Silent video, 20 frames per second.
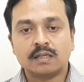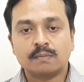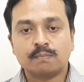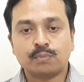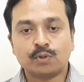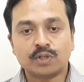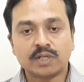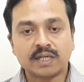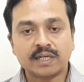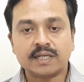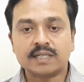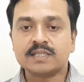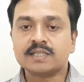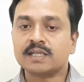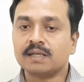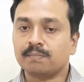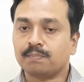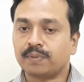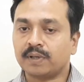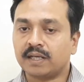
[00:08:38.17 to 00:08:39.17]
Putting it
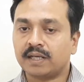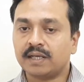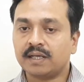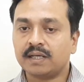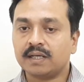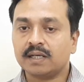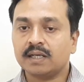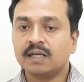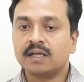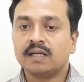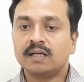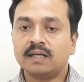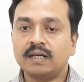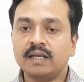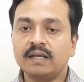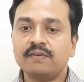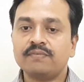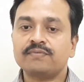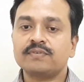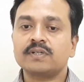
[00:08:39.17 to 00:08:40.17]
simply,
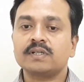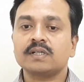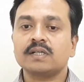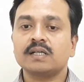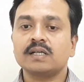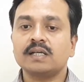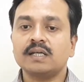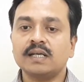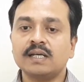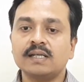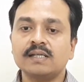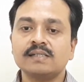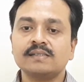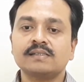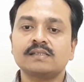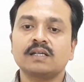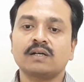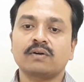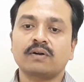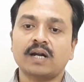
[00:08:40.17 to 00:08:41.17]
lift is
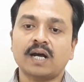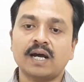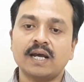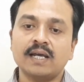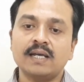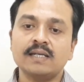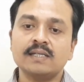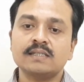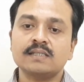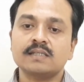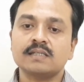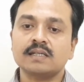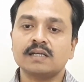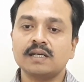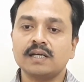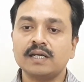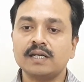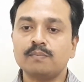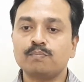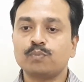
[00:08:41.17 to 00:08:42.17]
the rise
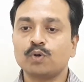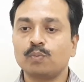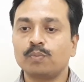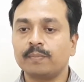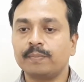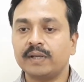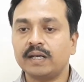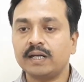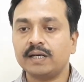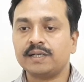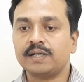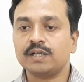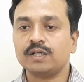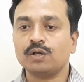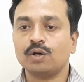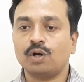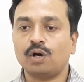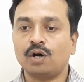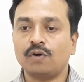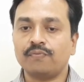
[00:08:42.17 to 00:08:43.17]
in
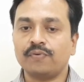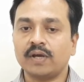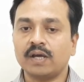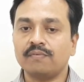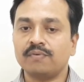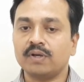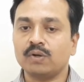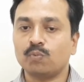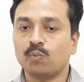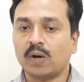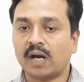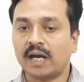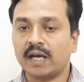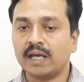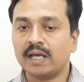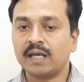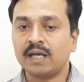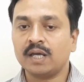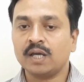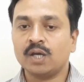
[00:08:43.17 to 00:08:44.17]
probability of having
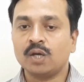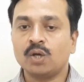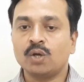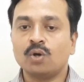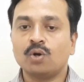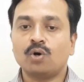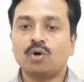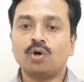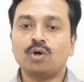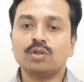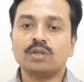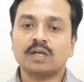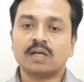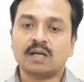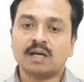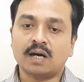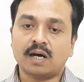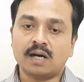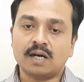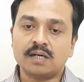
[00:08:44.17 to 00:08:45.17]
y on the
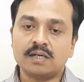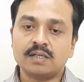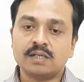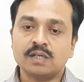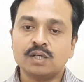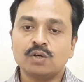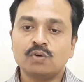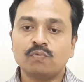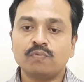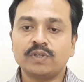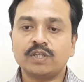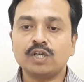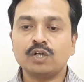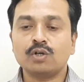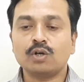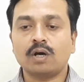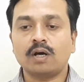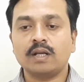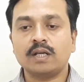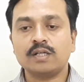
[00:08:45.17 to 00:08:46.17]
card with the
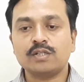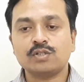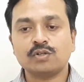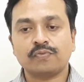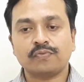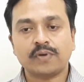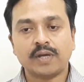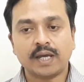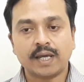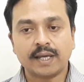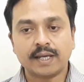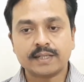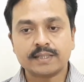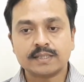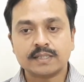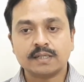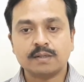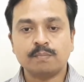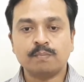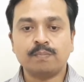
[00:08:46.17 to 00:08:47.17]
knowledge of
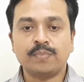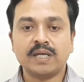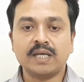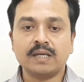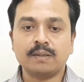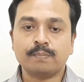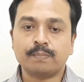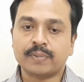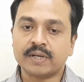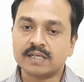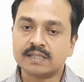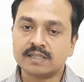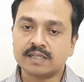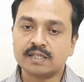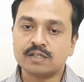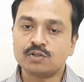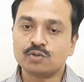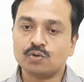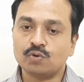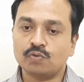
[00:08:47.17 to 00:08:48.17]
x being
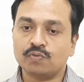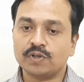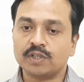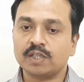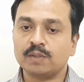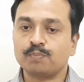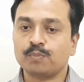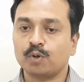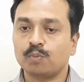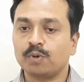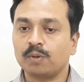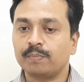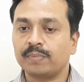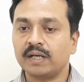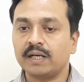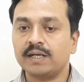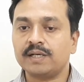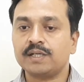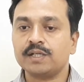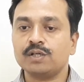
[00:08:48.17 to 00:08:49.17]
present over the
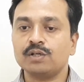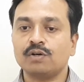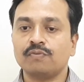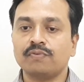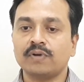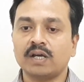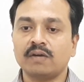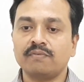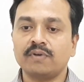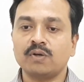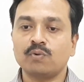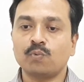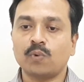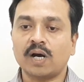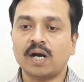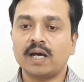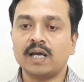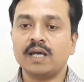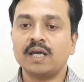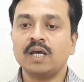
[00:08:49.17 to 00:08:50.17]
probability of having
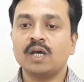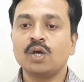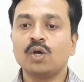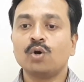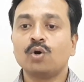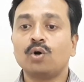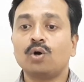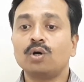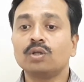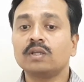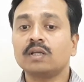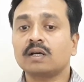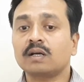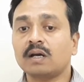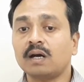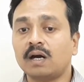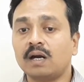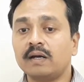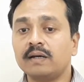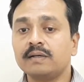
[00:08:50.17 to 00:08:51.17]
y on the
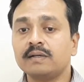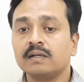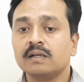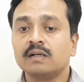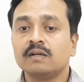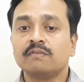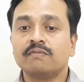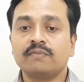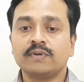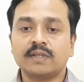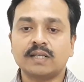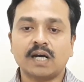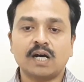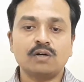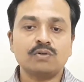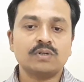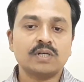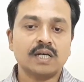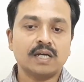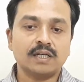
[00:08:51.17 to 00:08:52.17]
card
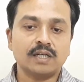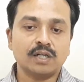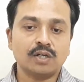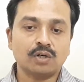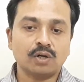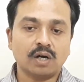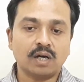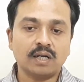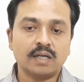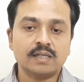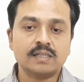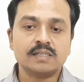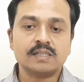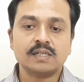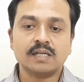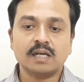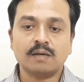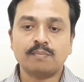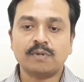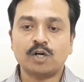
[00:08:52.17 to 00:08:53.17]
without any knowledge
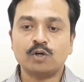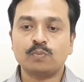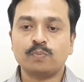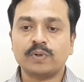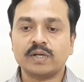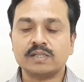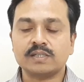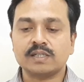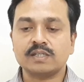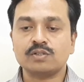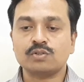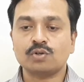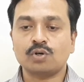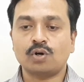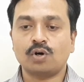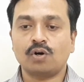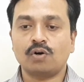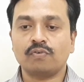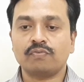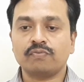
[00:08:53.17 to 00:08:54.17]
about presence
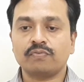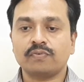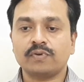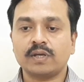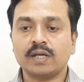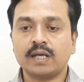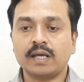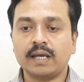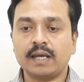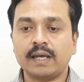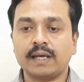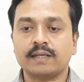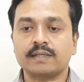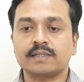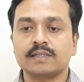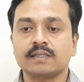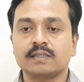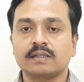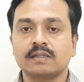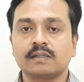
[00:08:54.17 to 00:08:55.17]
of
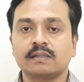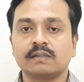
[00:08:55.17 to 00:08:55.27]
x.